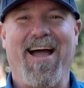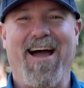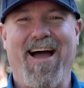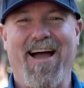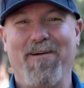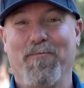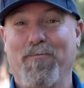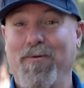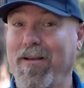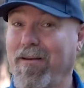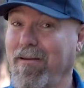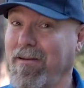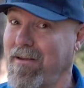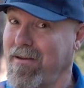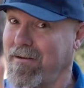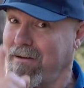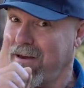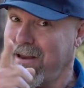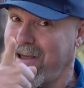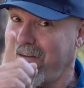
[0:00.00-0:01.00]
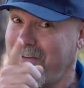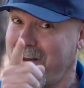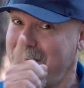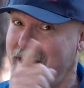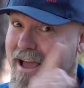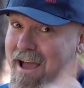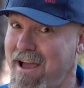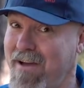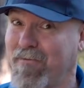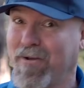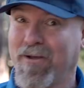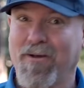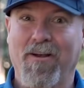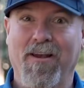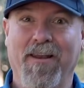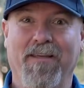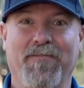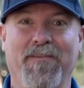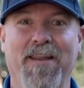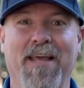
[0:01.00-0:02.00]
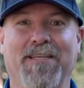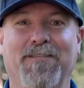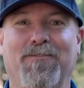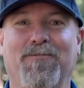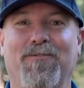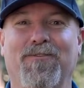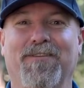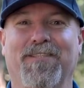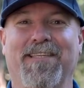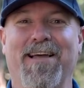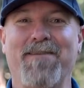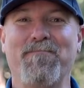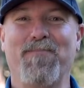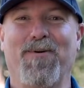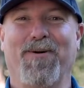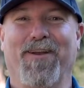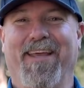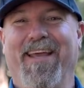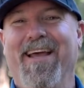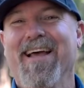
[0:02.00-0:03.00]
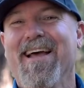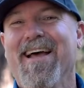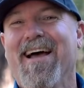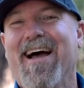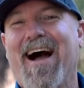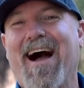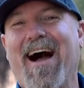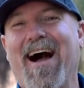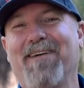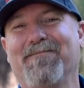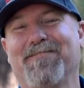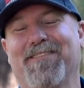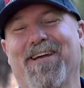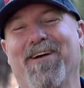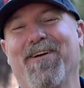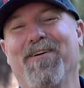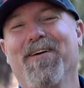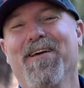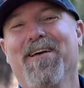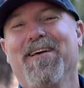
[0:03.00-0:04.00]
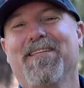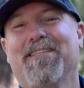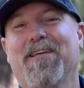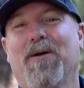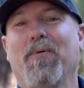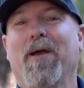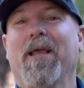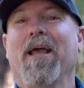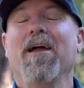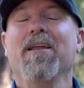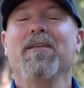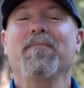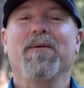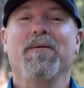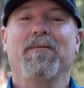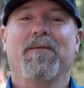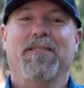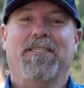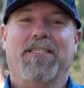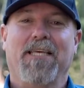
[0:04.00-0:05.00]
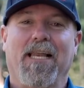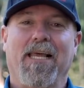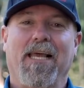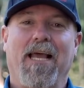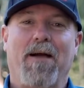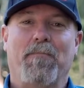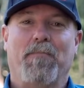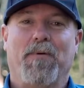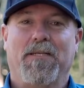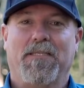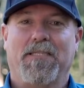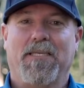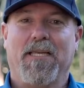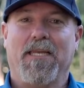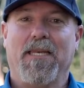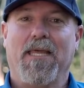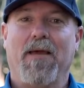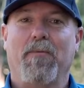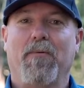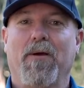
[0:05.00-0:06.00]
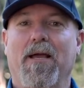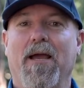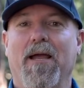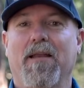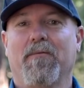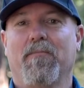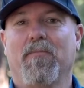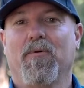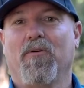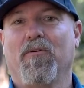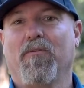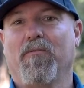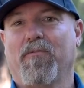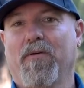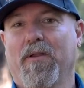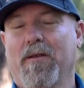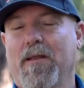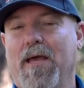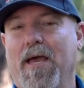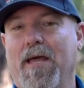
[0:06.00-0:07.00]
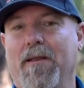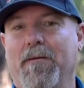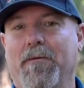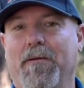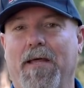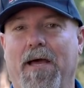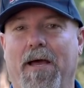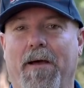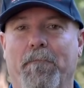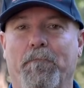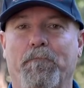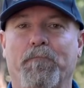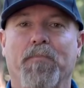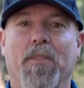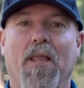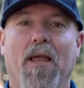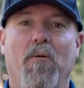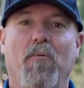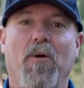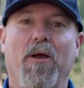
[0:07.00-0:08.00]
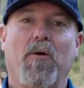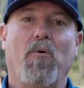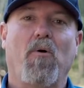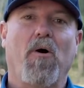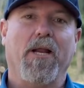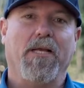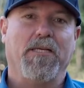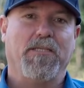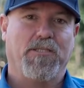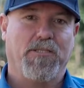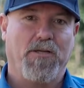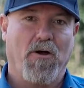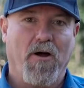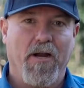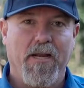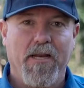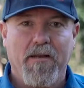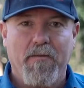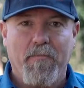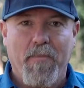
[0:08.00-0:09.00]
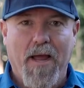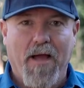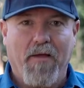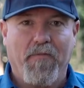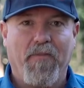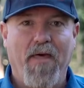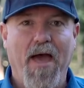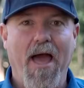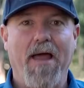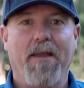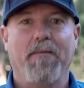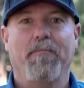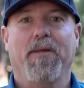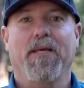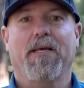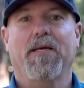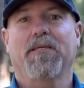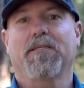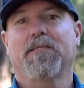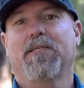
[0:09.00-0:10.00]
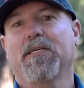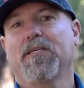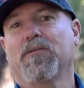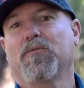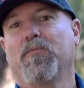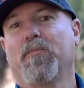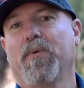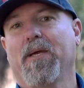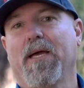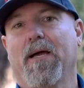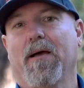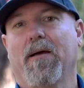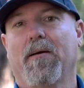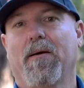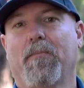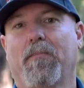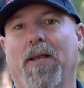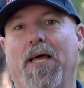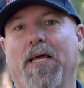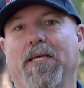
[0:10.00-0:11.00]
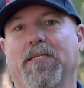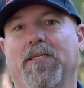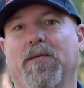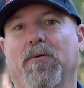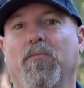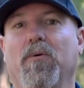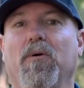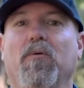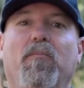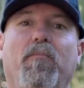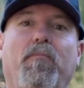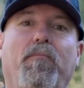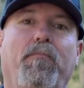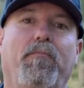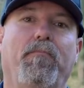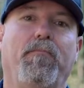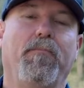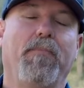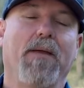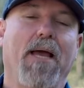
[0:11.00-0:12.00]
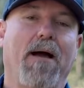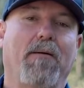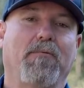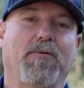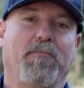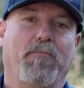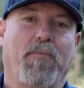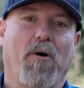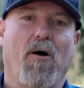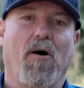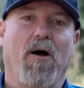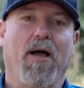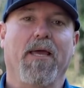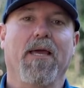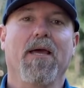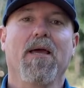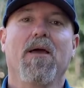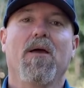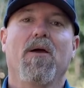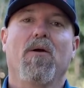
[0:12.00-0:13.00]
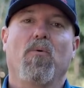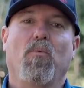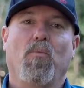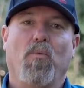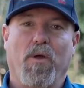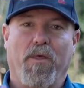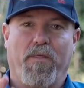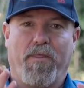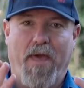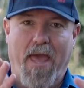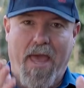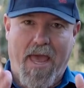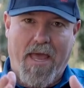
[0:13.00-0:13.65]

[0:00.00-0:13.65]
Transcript: Well, you never know. We've got to live next door to somebody. So we're going to be selling up in Sydney, and we're going to move. And we're quite excited about that, because this will be a place that we'll be able to buy with